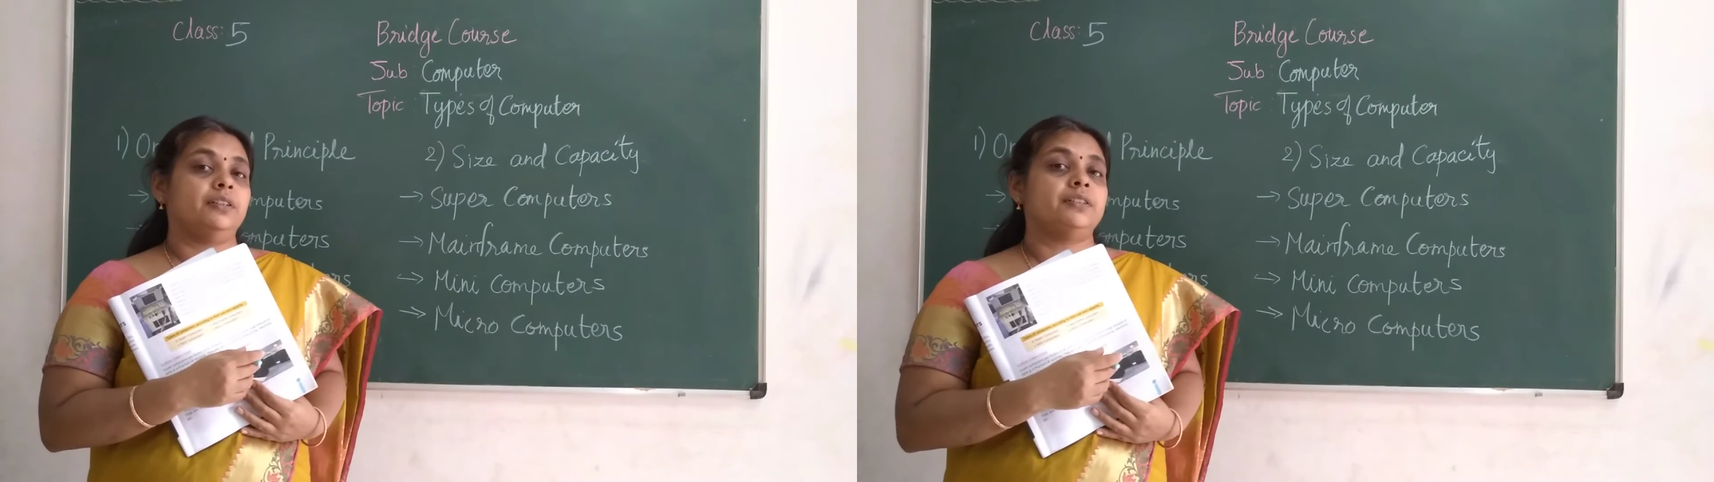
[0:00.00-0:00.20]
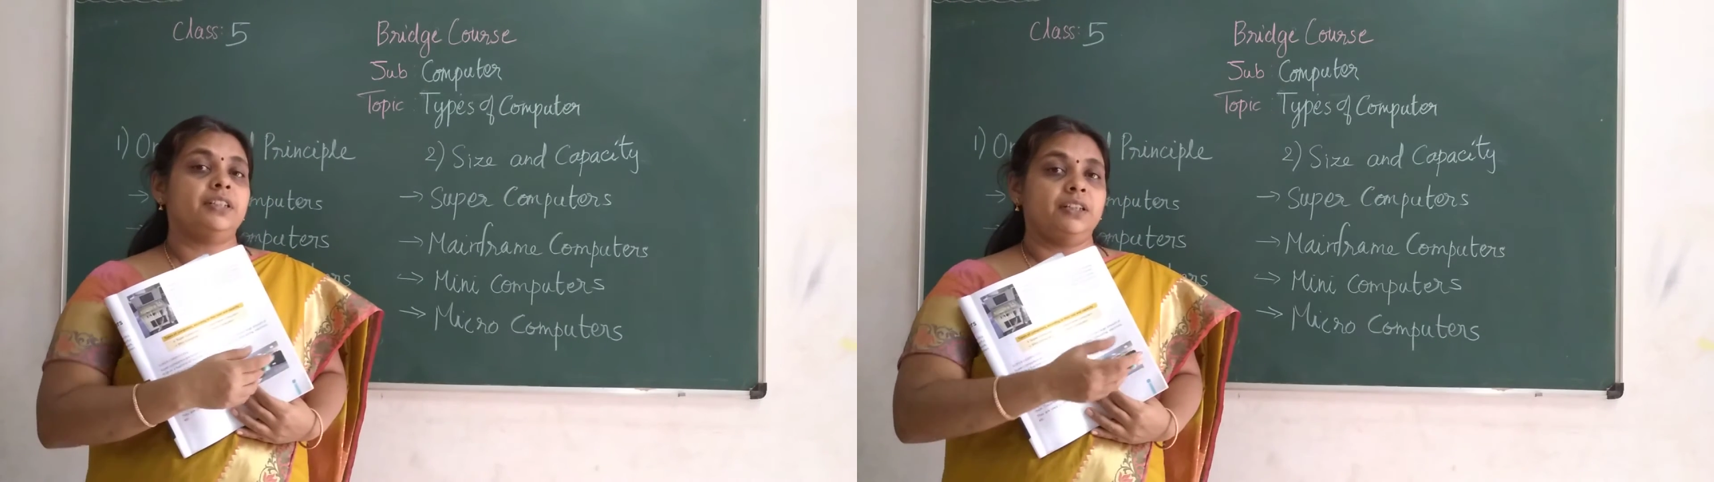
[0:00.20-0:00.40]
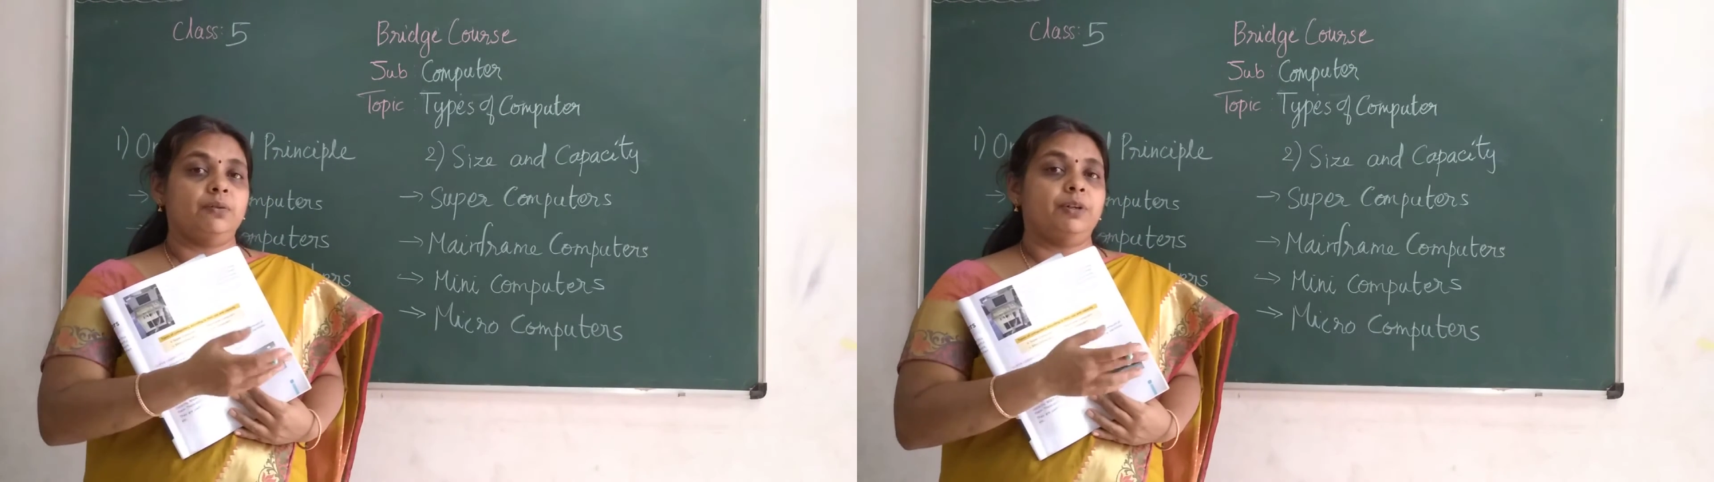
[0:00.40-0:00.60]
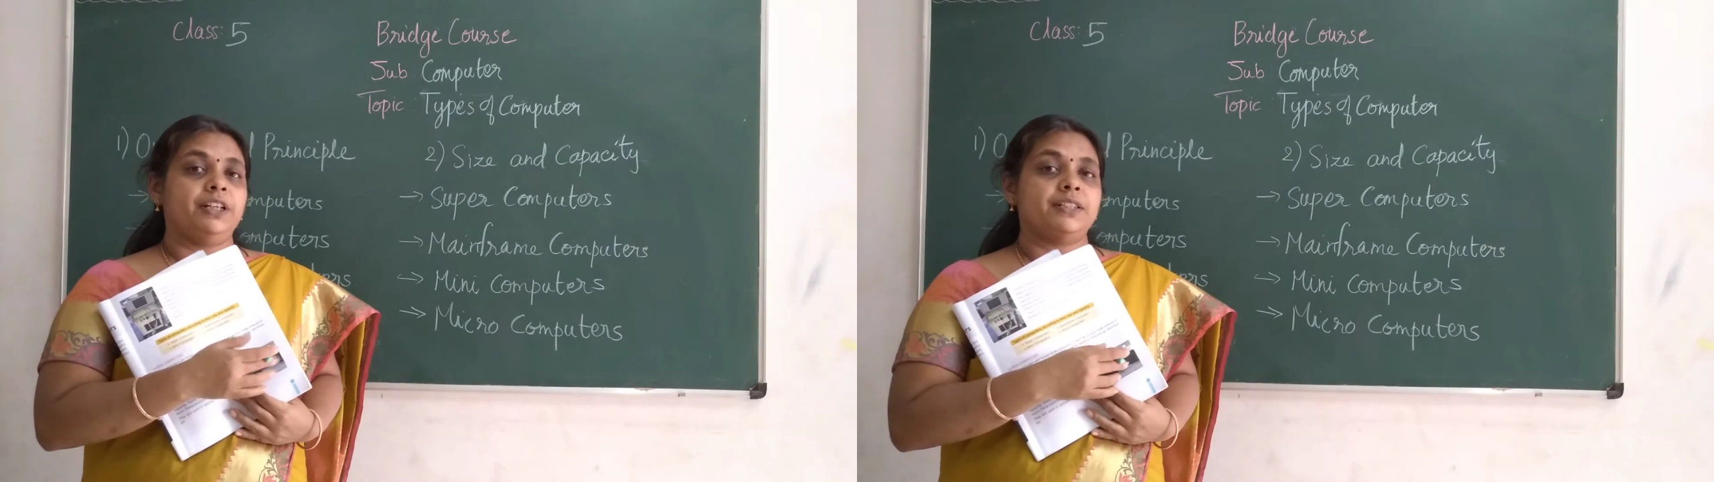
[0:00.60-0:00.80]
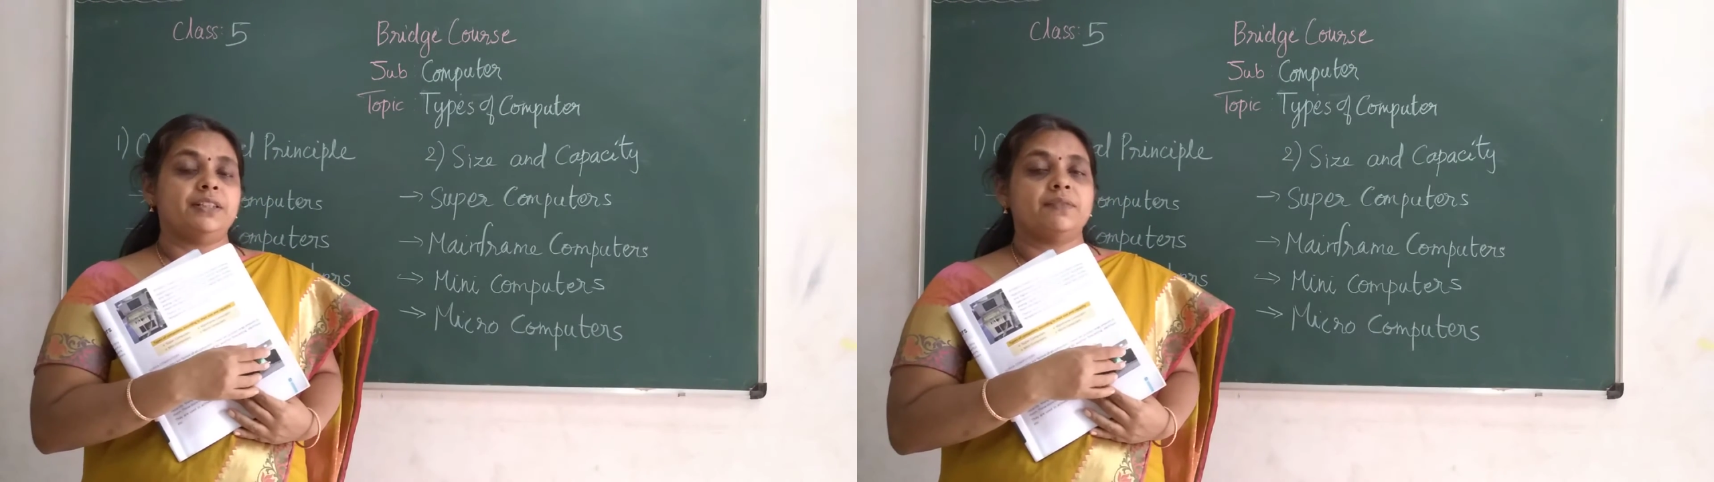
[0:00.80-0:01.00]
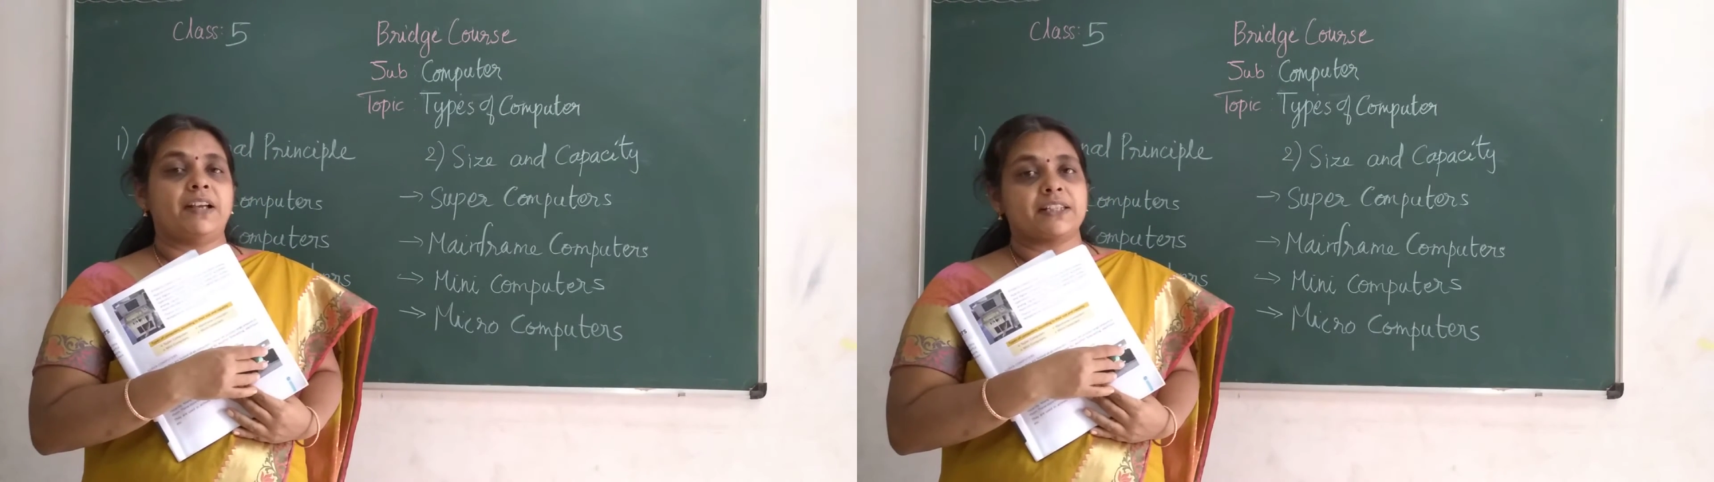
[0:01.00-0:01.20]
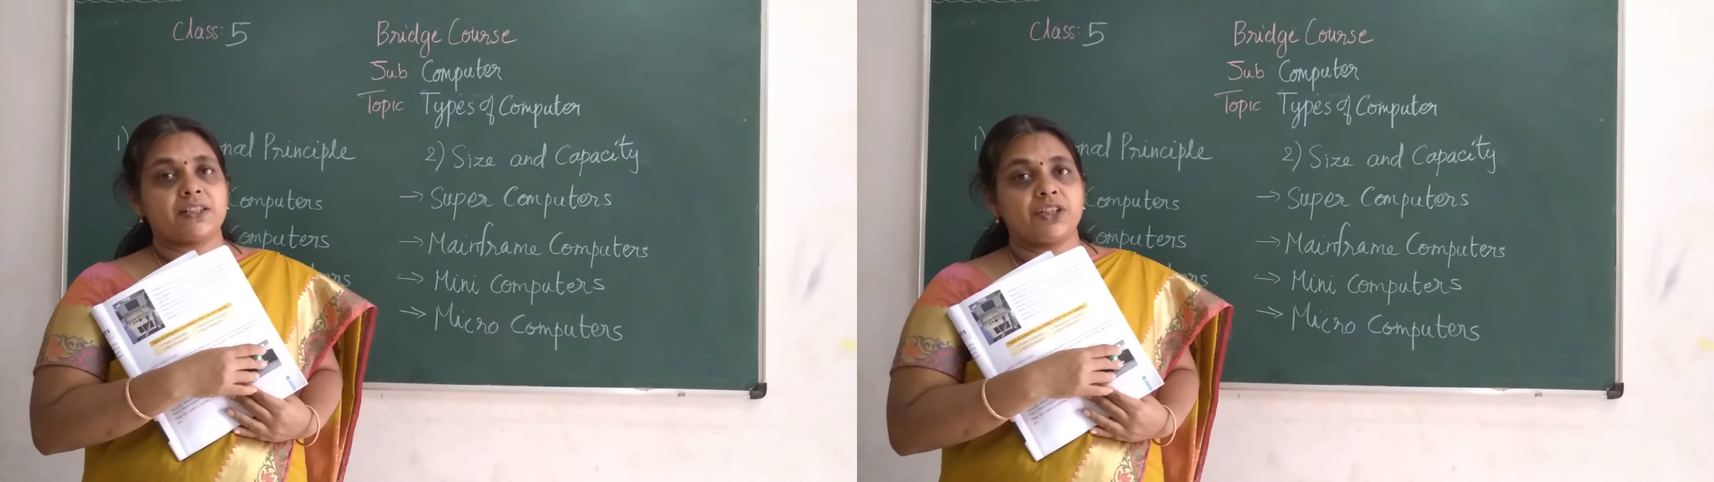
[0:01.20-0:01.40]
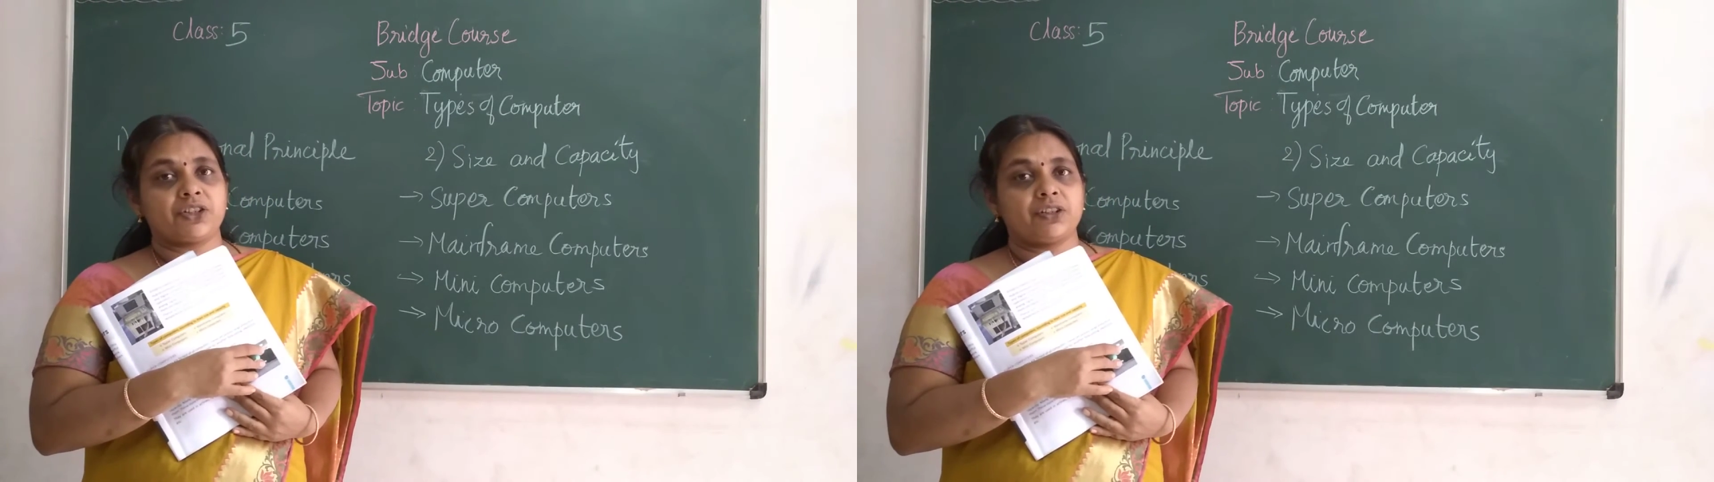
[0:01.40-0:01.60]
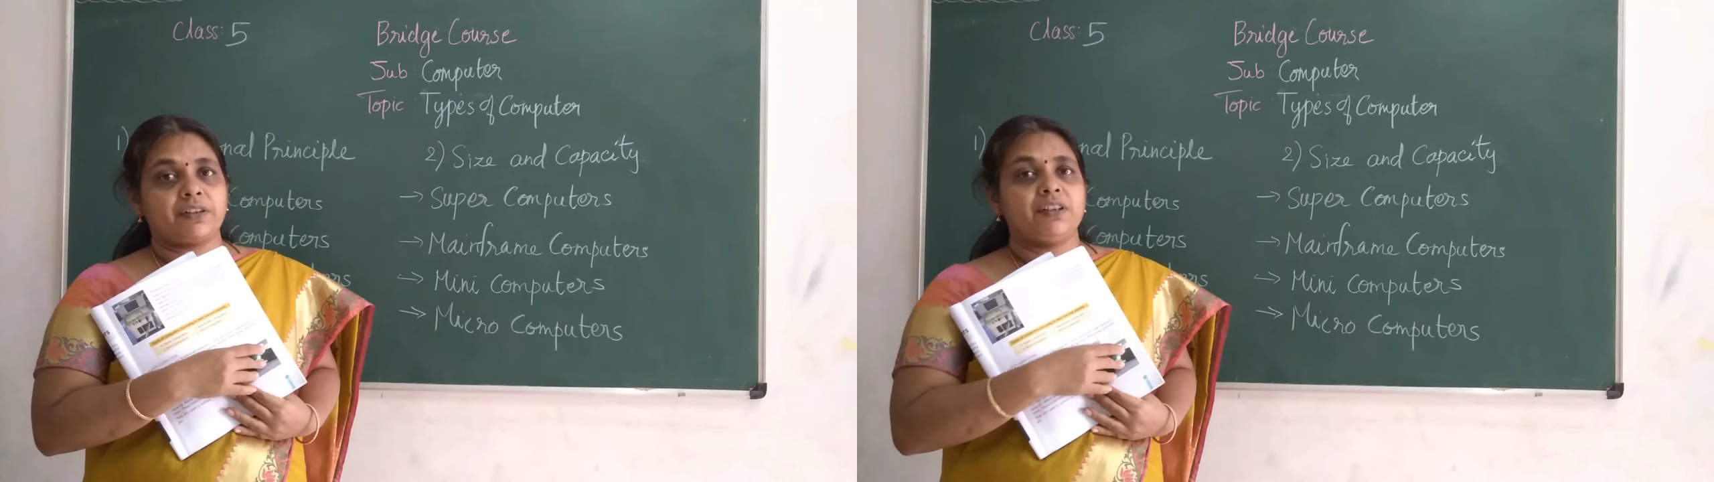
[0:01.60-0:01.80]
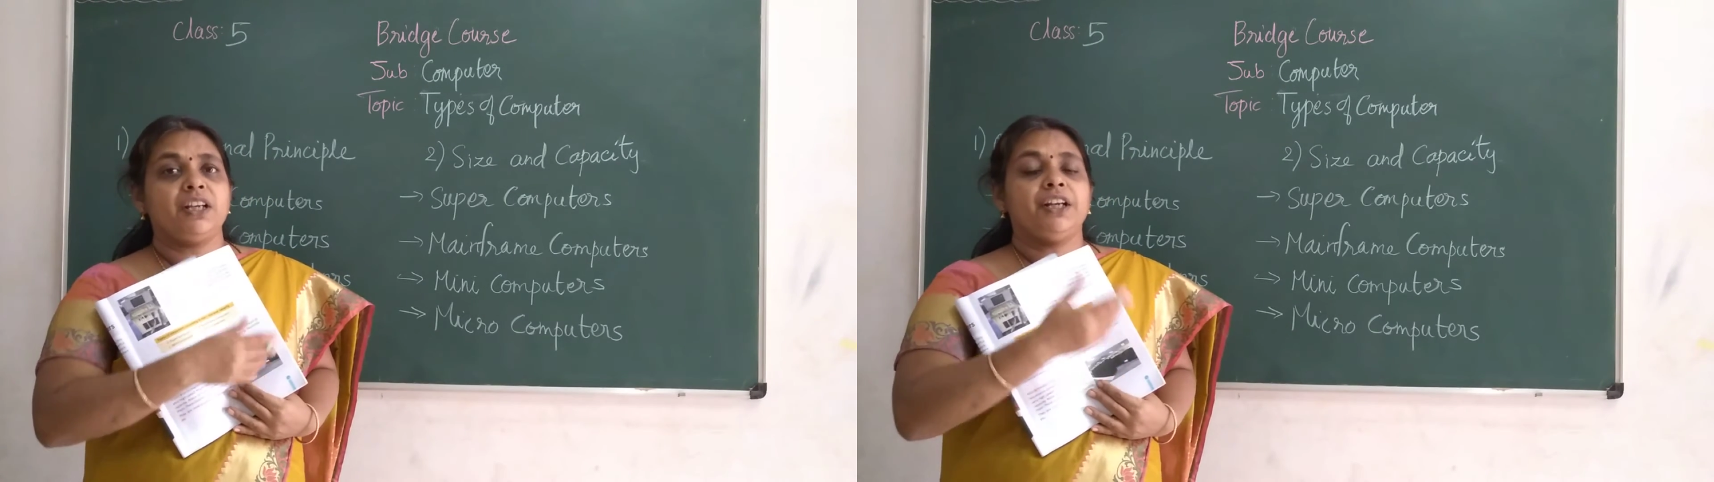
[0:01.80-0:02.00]
see nowadays this vaccination
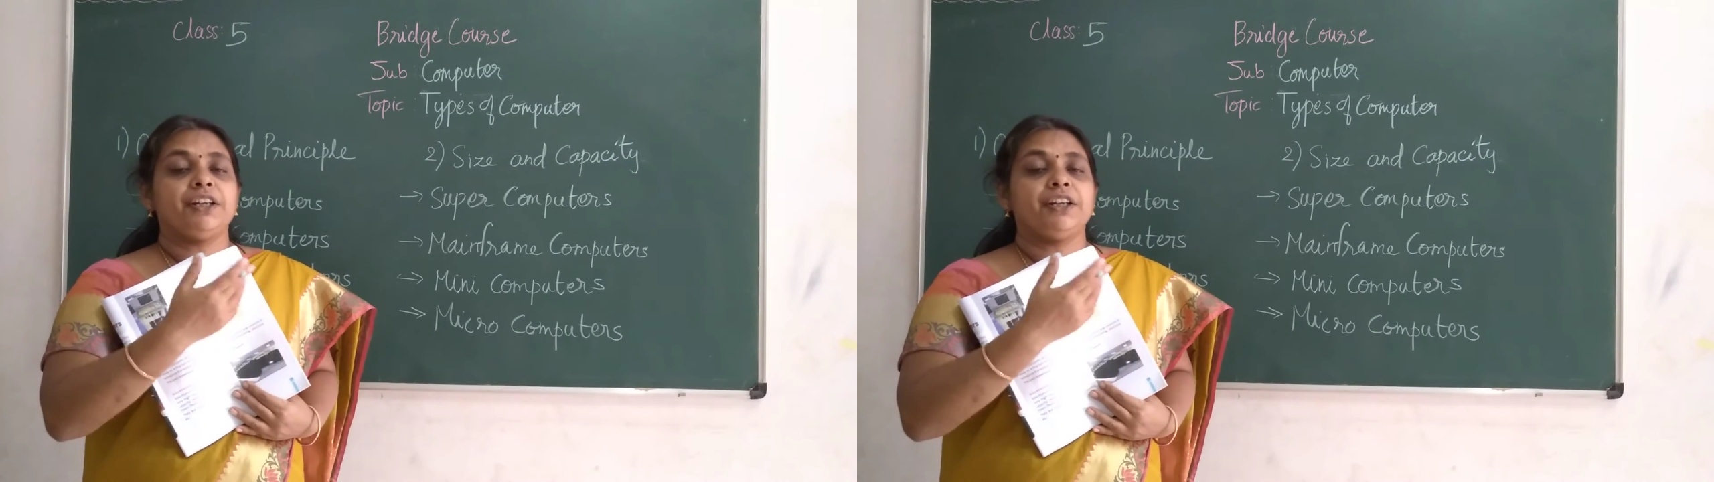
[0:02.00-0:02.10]
drive,